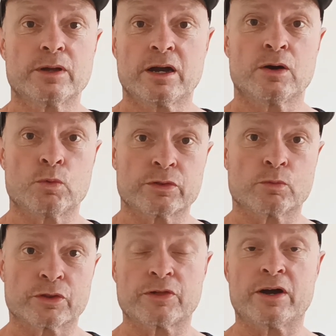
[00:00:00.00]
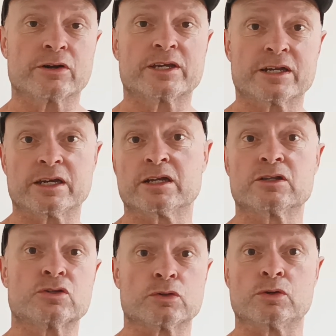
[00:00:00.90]
without getting
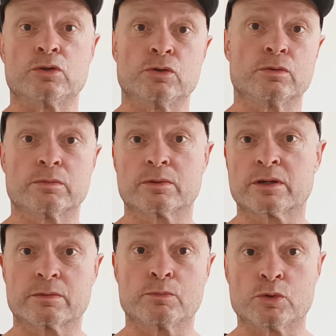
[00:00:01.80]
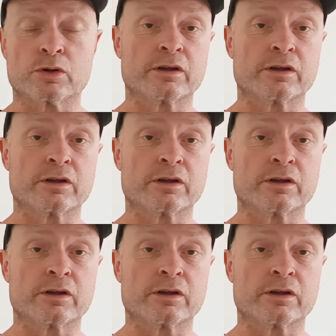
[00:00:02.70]
into more